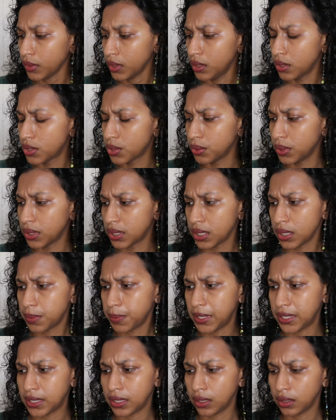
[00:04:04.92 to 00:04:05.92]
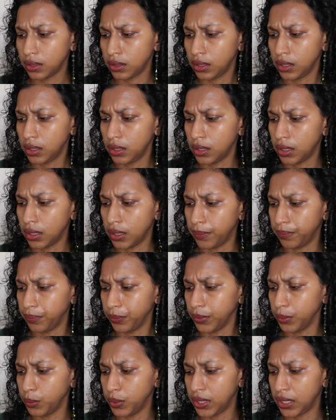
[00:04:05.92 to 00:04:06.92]
So this is basically
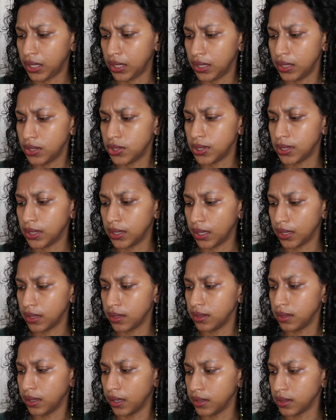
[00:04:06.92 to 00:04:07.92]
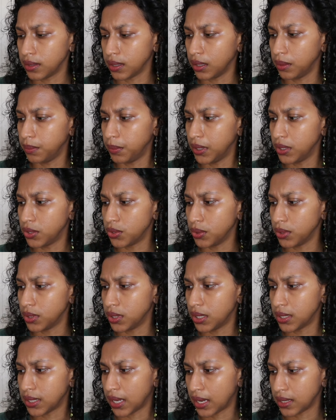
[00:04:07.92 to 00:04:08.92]
with AHA and niacinamide. So it
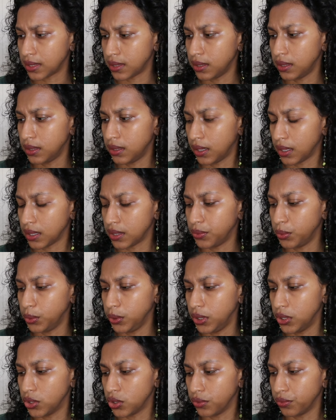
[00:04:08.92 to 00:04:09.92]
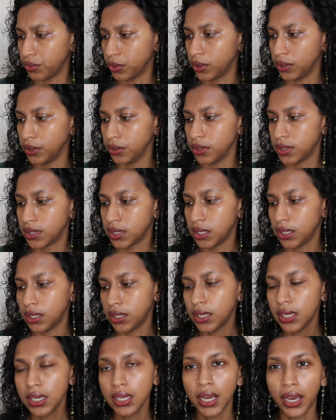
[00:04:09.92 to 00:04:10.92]
says acid exfoliation for clearer skin.
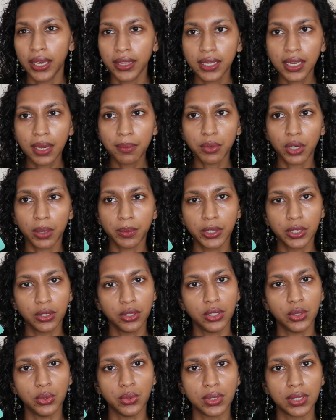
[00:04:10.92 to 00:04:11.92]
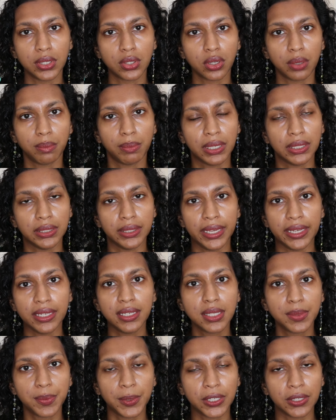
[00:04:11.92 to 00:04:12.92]
I think I'm probably going to use this on my
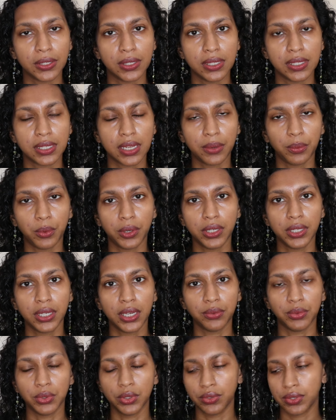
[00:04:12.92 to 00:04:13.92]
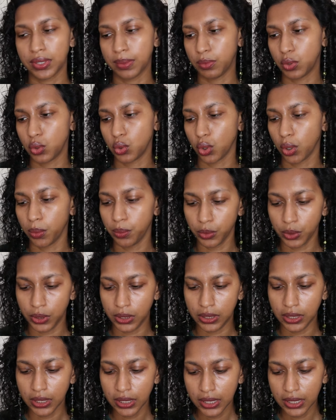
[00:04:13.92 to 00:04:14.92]
legs because I want to get rid of some
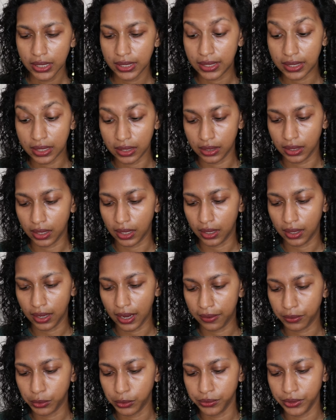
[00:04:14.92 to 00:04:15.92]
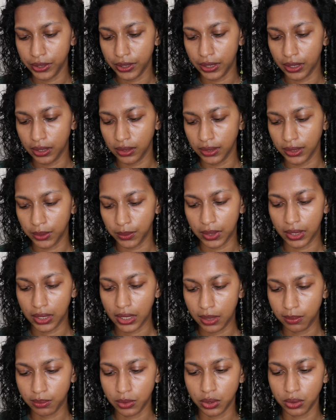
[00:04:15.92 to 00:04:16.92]
strawberry skin that I have over there. Like when I
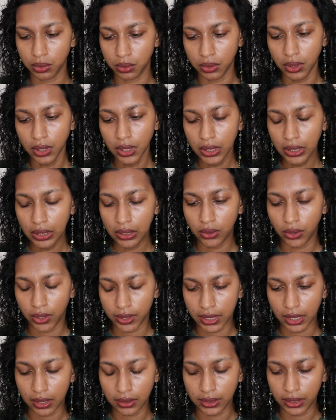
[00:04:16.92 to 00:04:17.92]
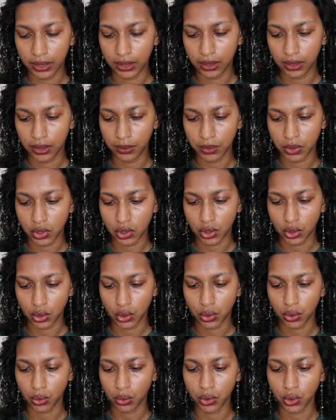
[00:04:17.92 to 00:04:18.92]
came to North Carolina, it was
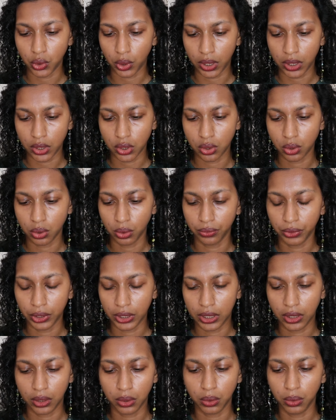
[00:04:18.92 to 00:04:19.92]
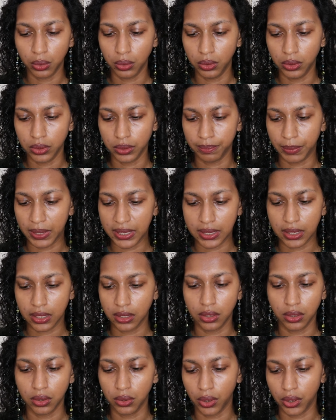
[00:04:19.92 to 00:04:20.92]
just so dry, so freaking cold. My skin
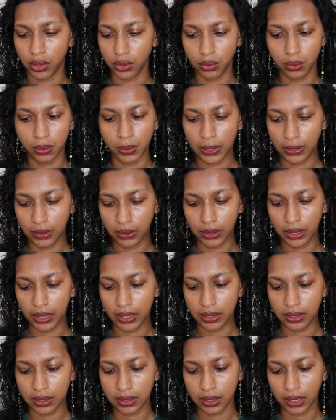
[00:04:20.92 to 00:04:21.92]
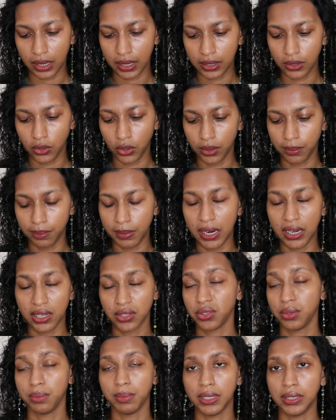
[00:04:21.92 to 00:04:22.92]
did not do well, and I got
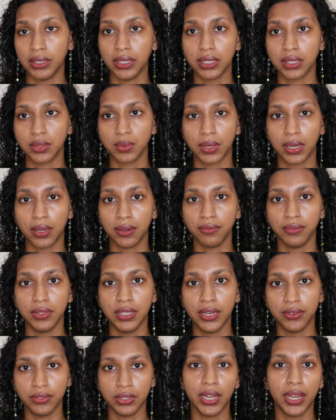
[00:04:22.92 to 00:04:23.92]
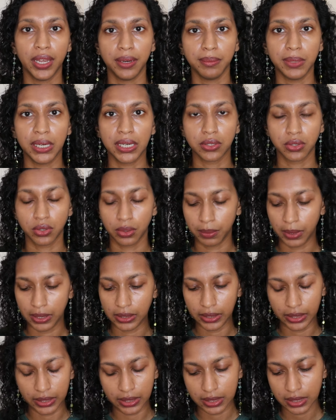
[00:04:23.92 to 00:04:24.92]
marks on my legs when I've never had marks on my
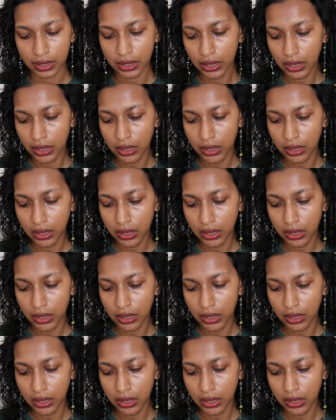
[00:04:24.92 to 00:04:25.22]
legs.